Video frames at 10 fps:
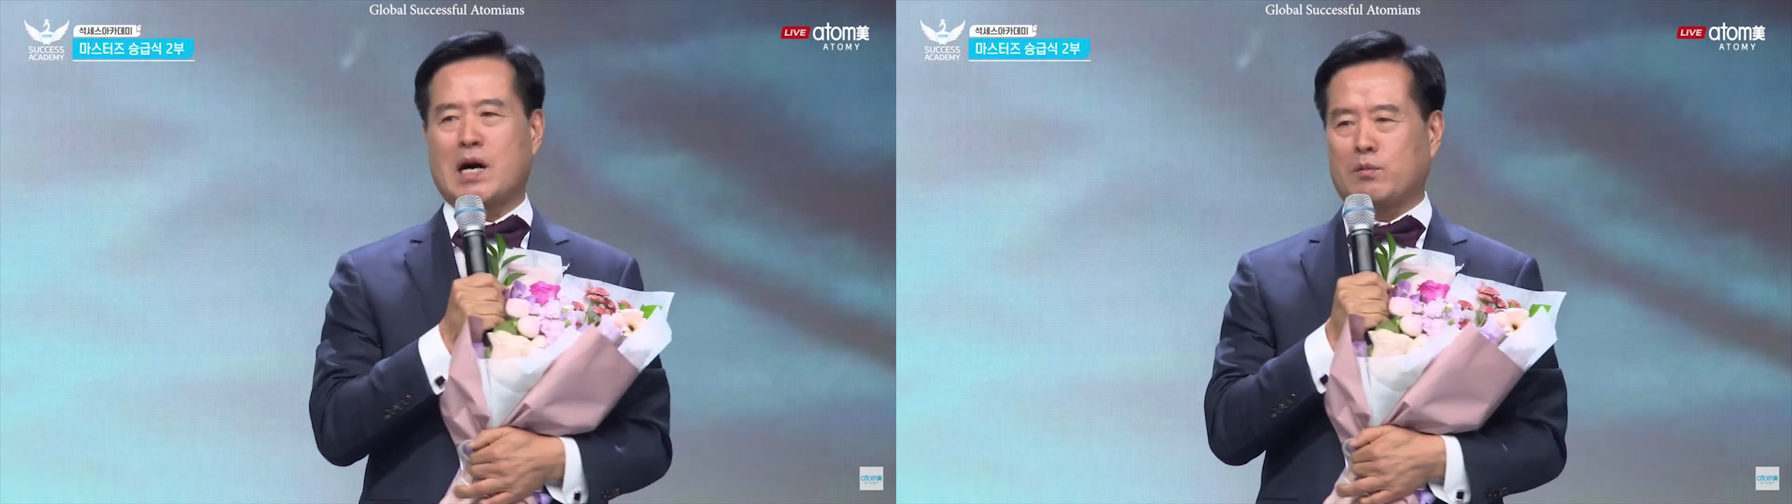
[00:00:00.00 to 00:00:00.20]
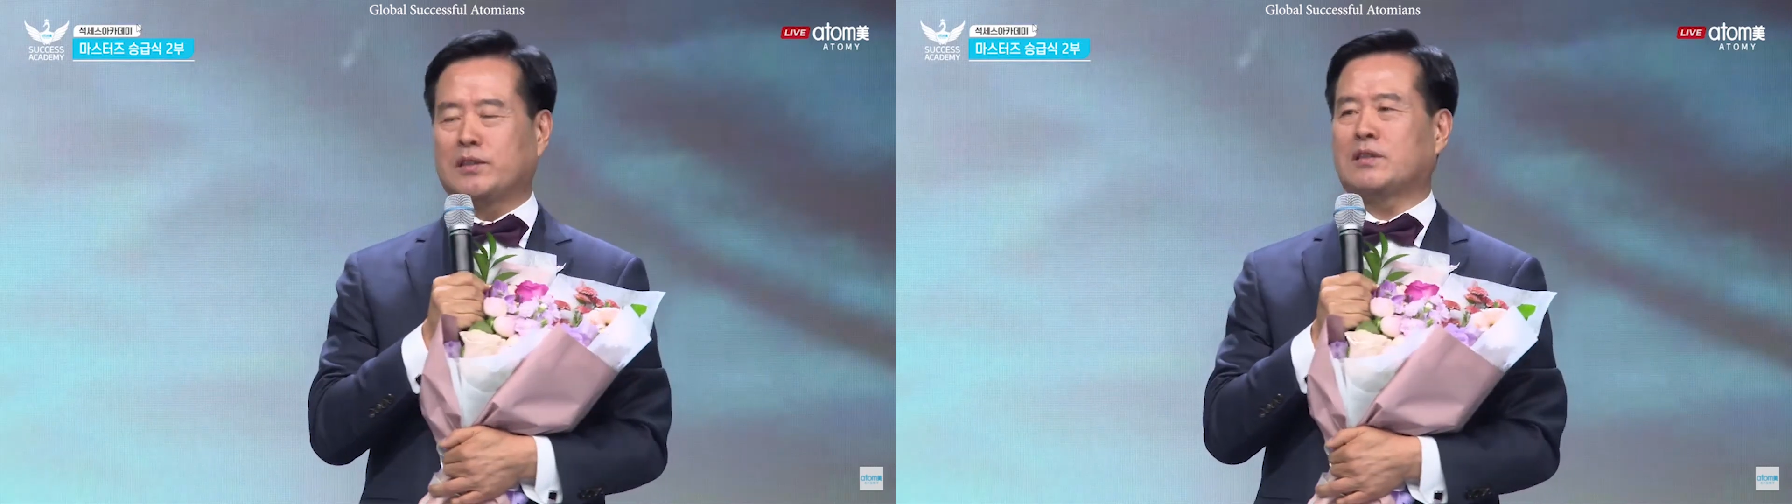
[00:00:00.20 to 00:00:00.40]

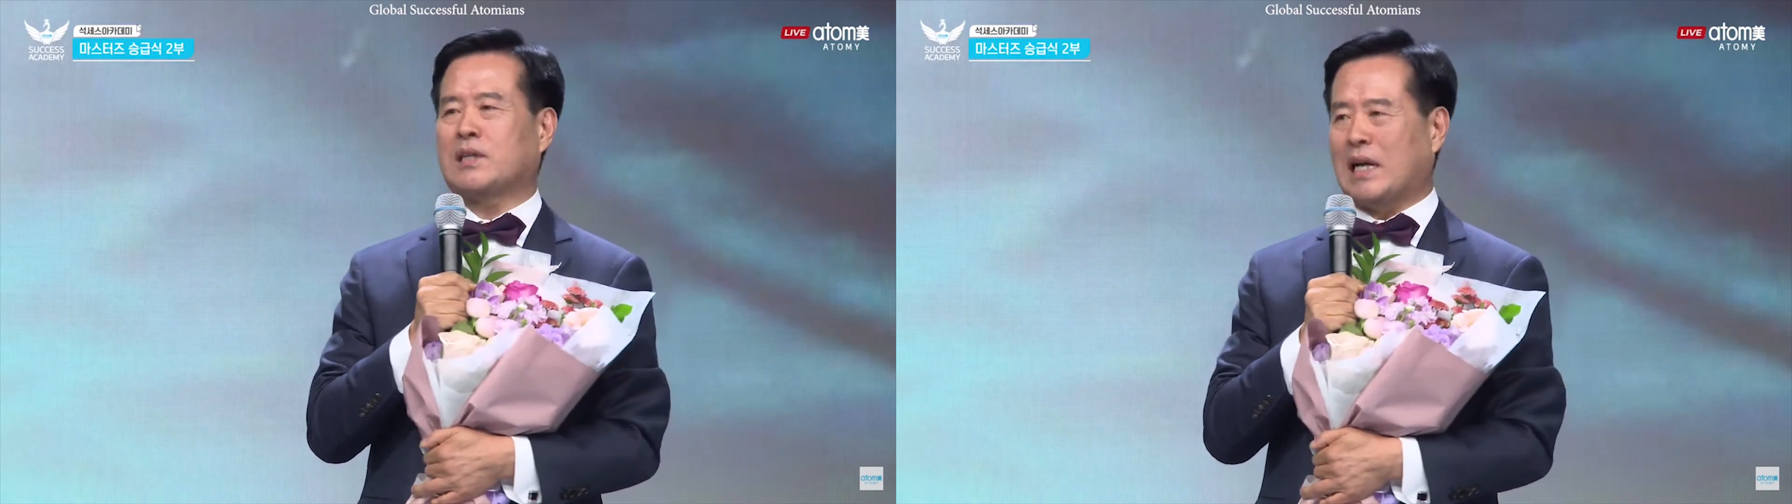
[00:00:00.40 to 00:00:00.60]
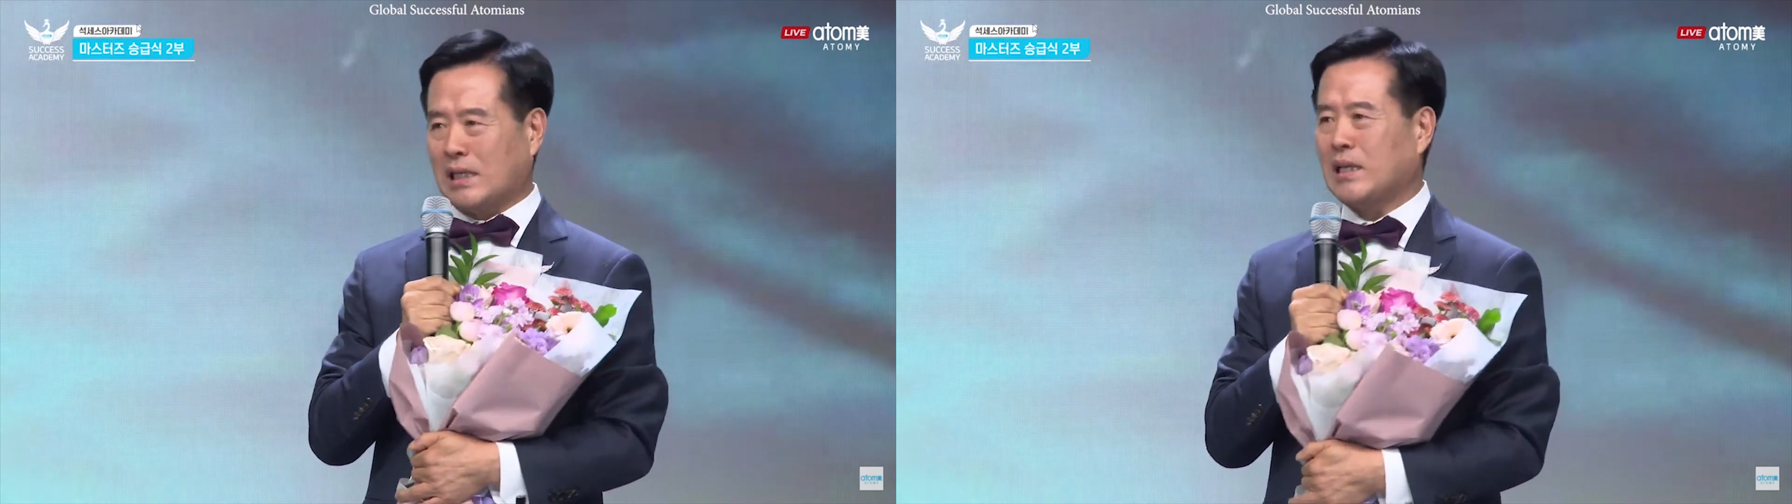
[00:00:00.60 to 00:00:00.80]
getting
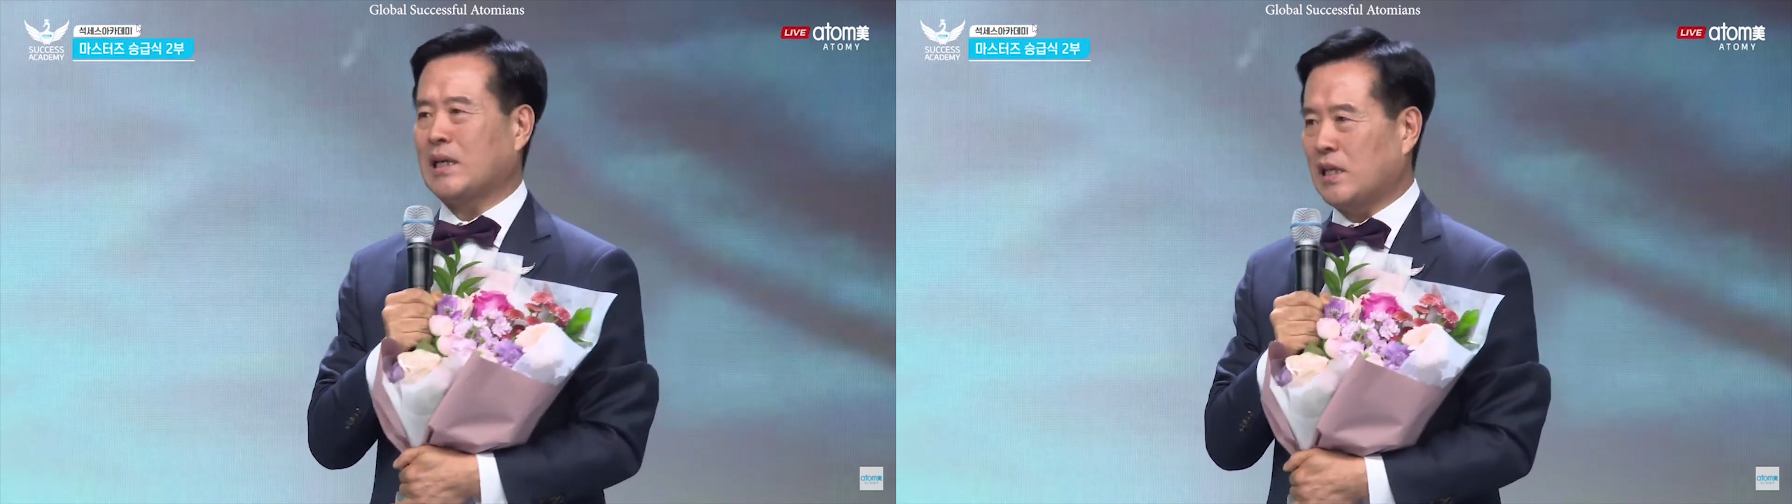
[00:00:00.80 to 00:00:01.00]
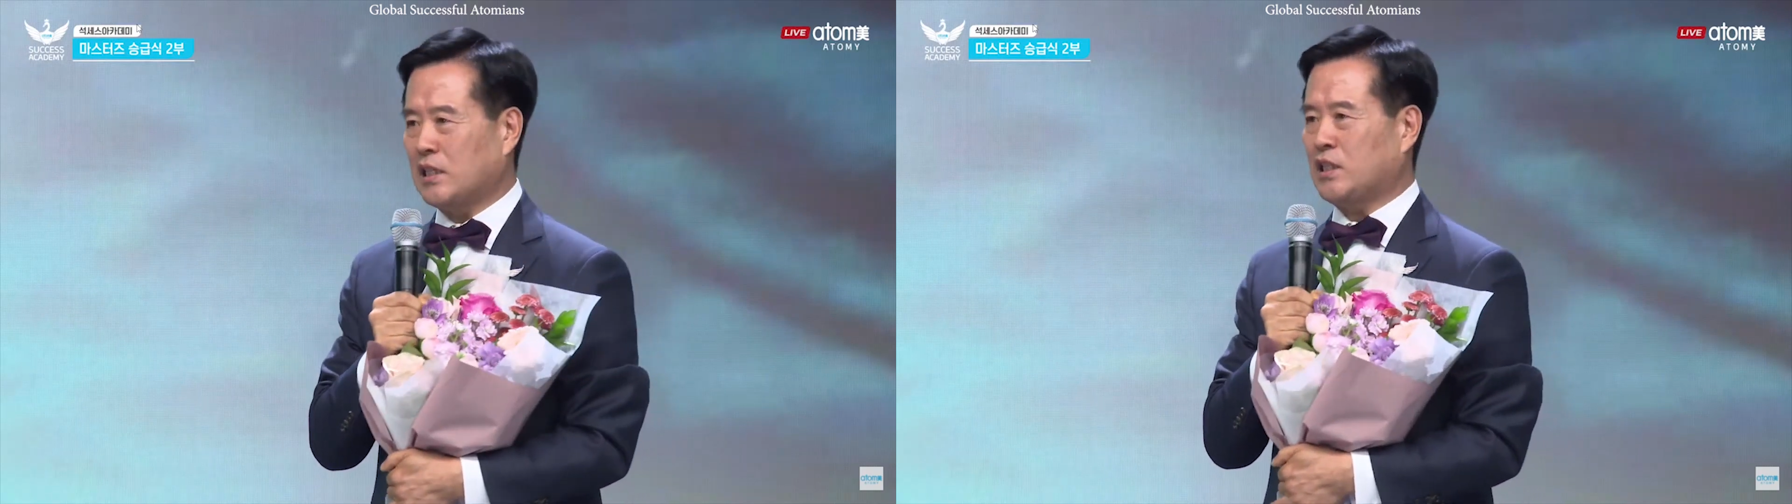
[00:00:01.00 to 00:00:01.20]

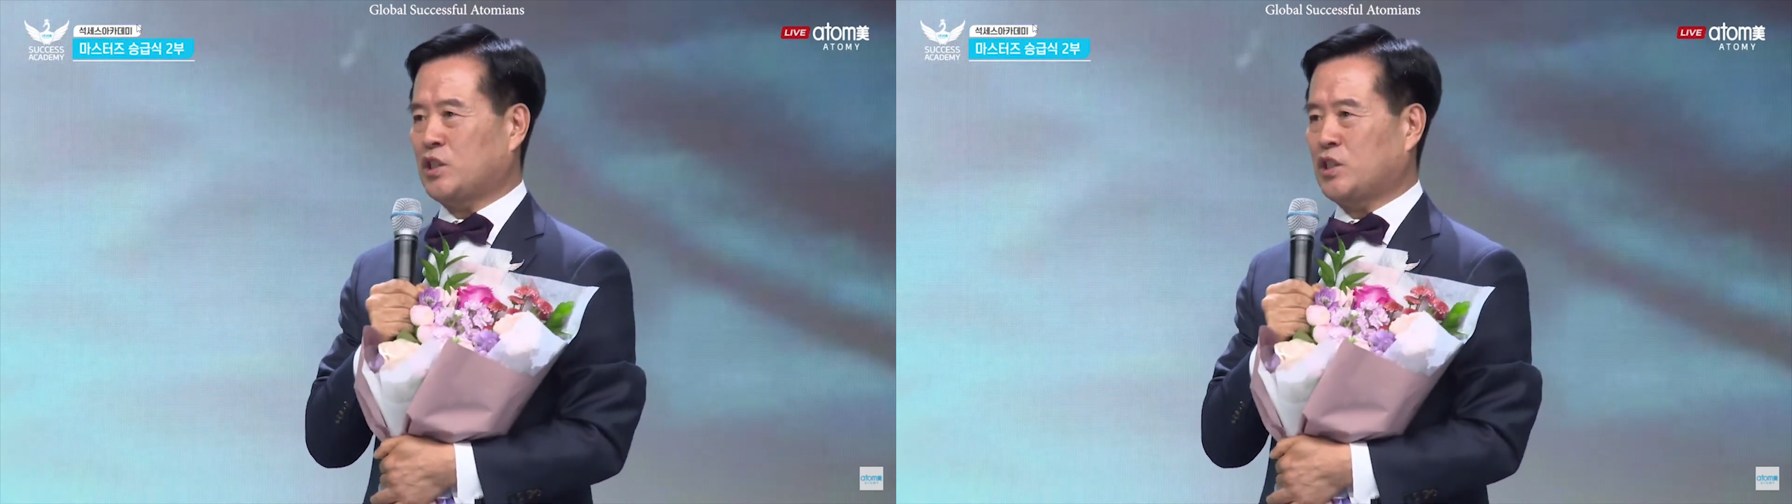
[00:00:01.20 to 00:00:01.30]
bankrupt